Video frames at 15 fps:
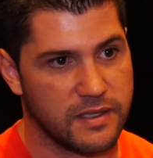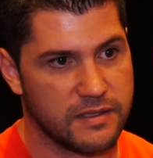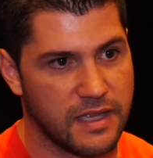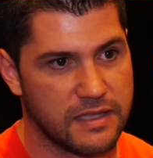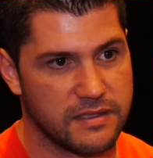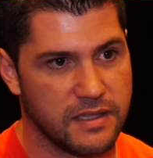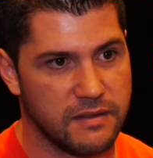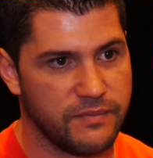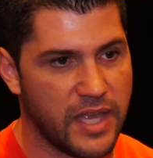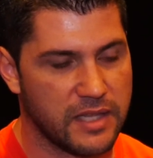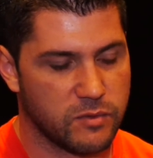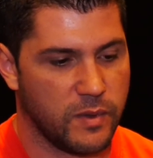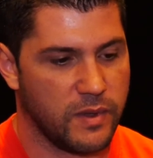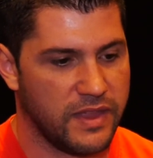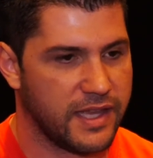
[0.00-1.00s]

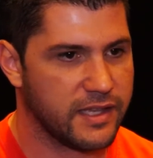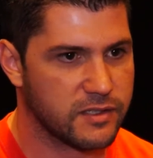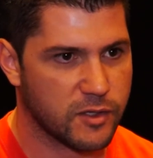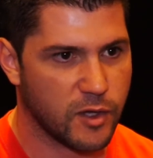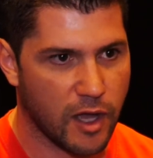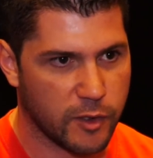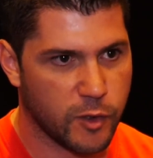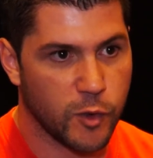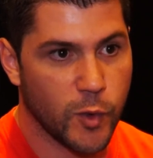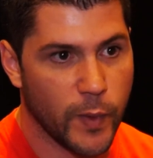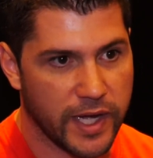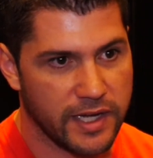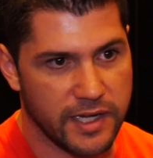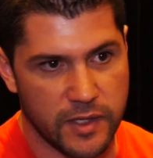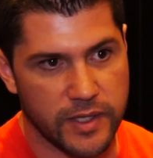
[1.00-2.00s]
That's what we think is a cool
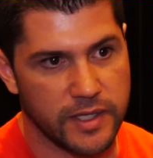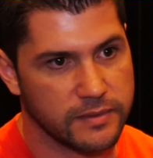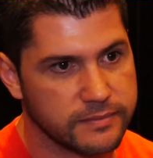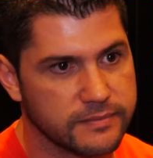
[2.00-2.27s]
way to do it.